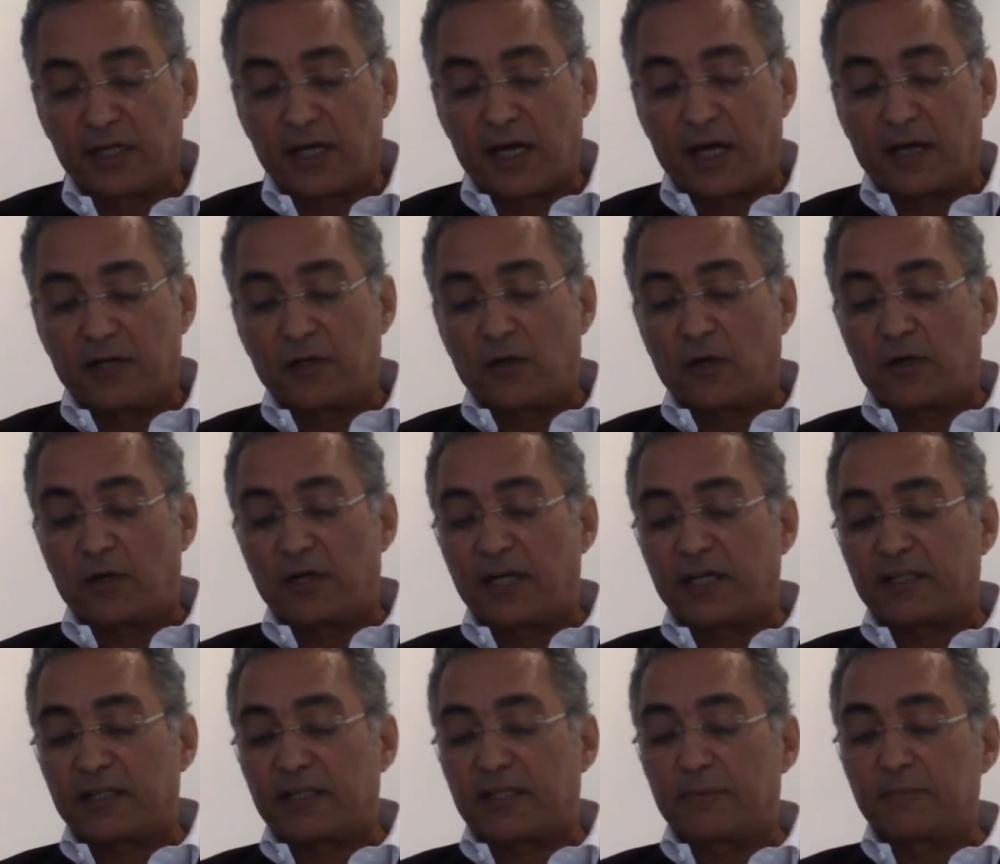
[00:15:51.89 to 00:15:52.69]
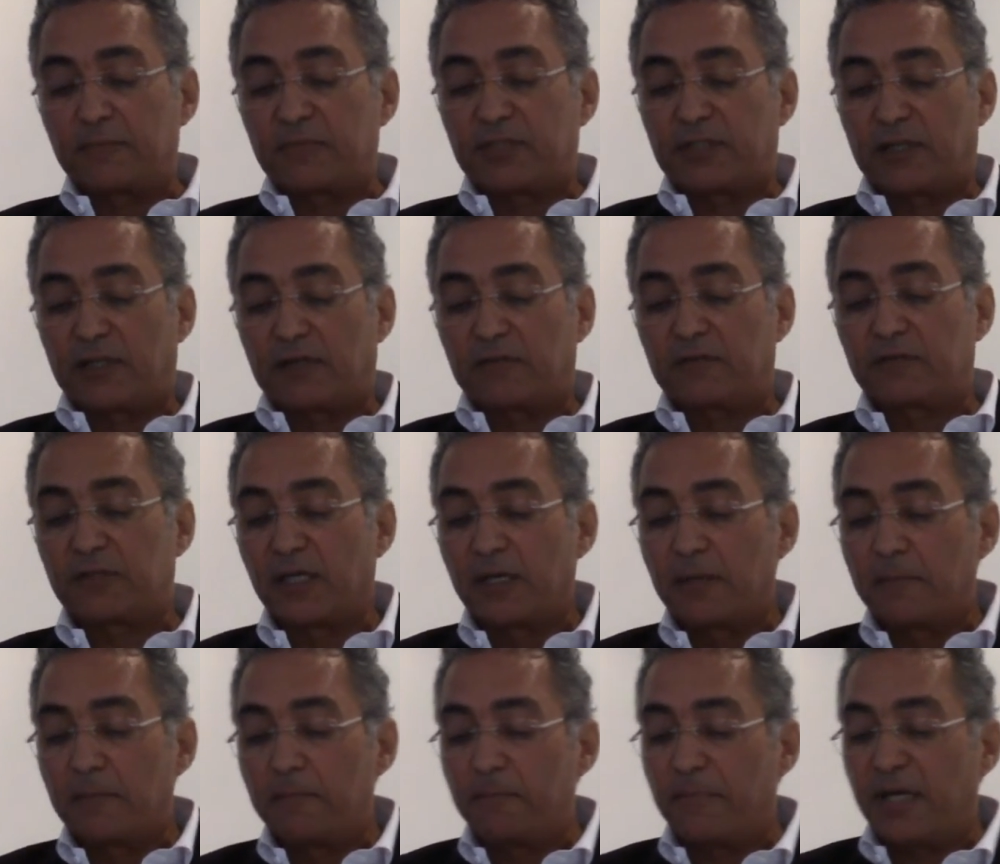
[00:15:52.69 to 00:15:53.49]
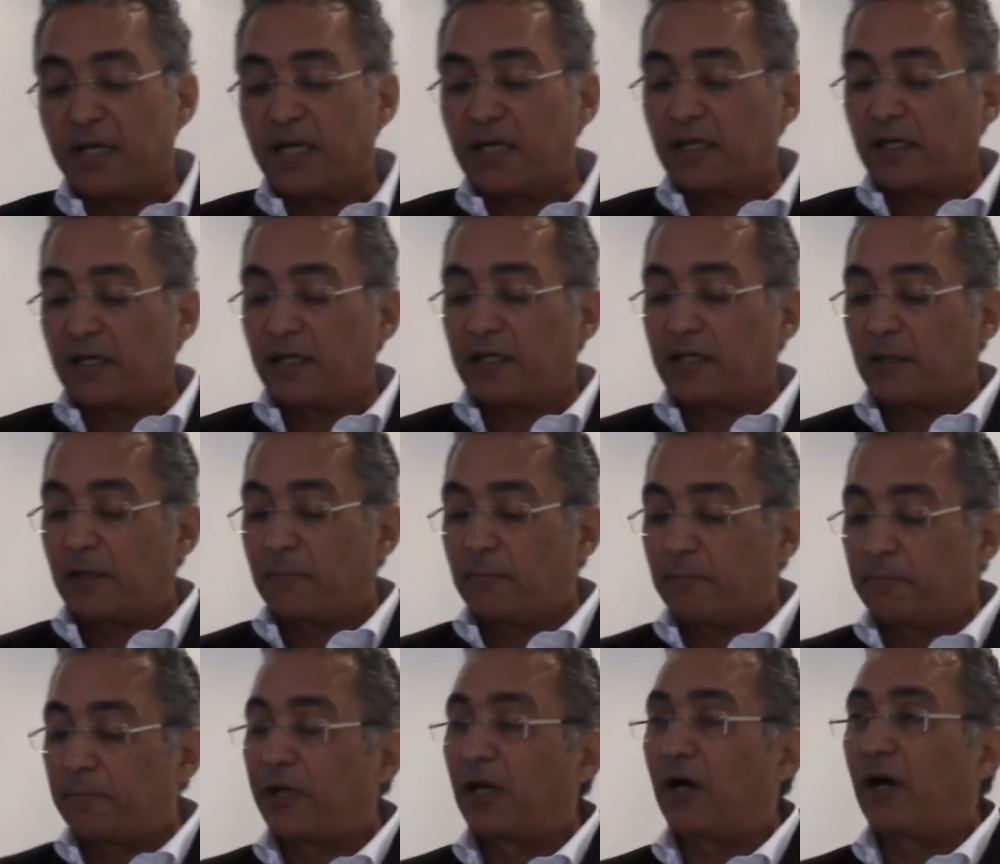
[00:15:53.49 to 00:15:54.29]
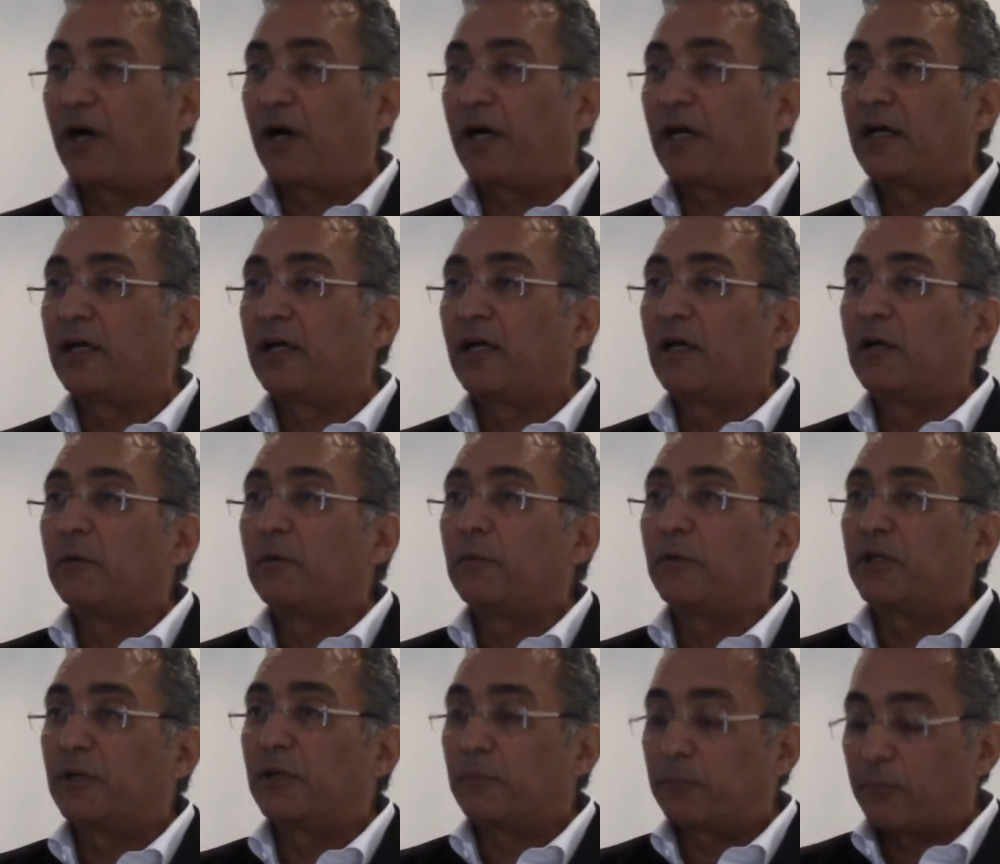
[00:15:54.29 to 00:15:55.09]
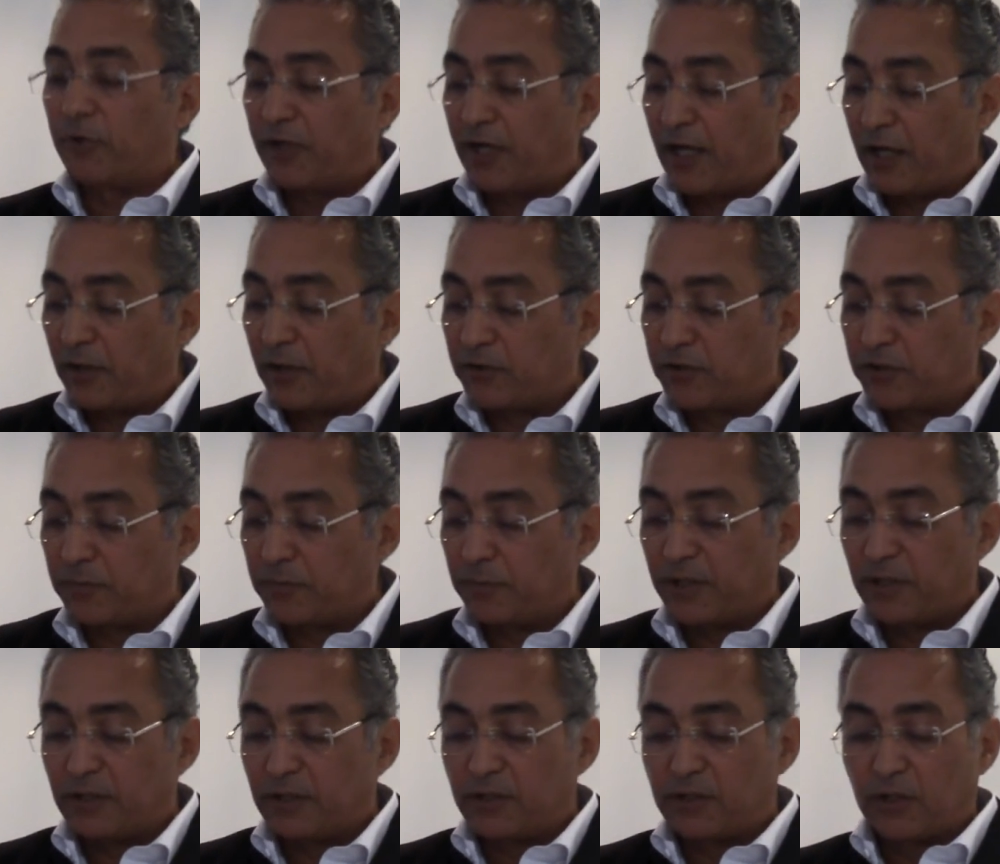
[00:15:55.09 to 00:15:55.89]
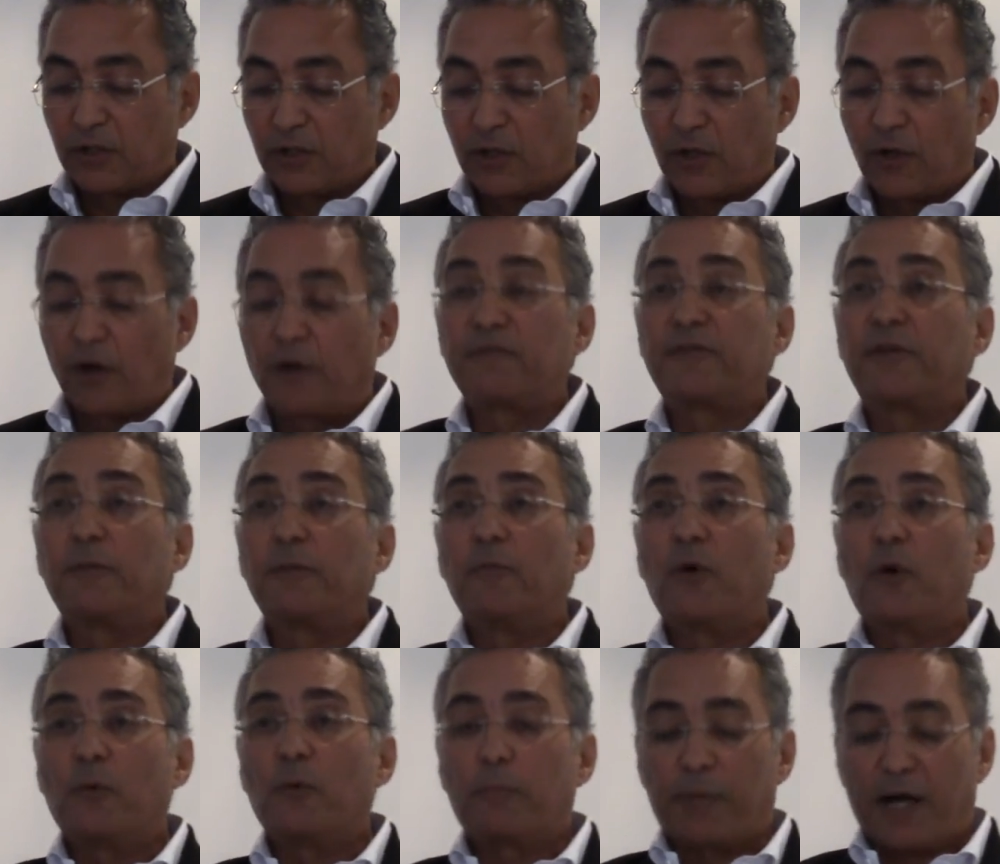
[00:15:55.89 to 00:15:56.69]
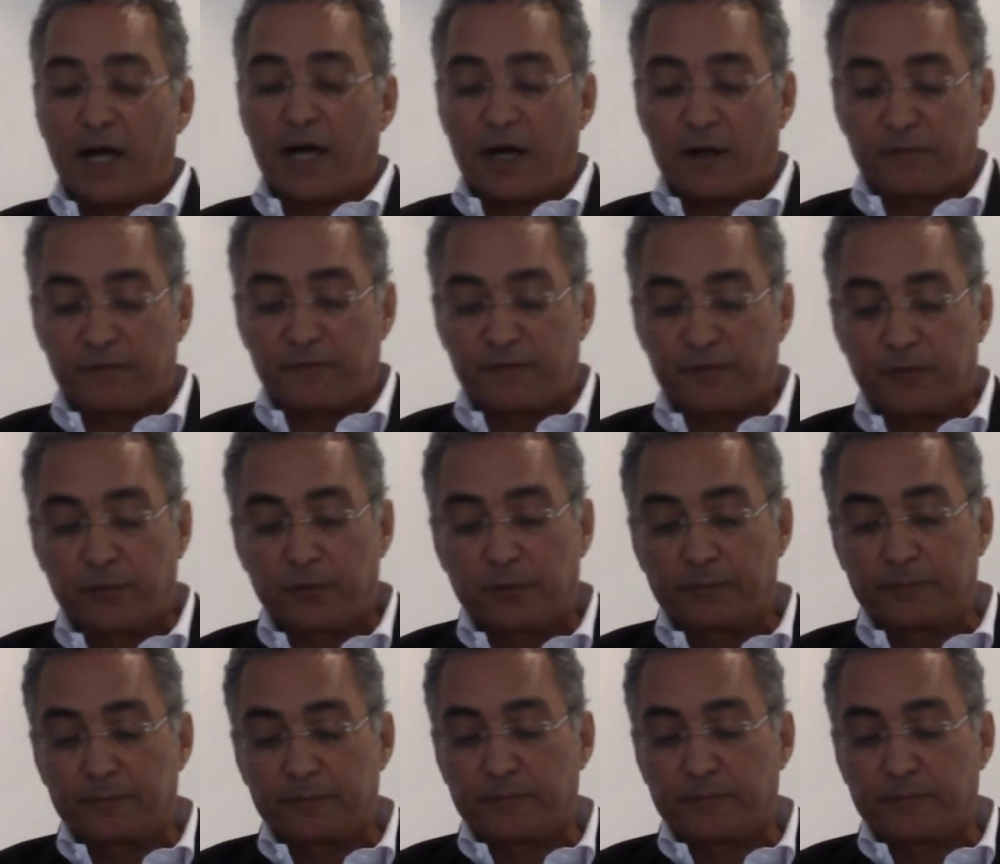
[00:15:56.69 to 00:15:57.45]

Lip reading: and not let themselves meekly comply with the pronouncements of the more powerful.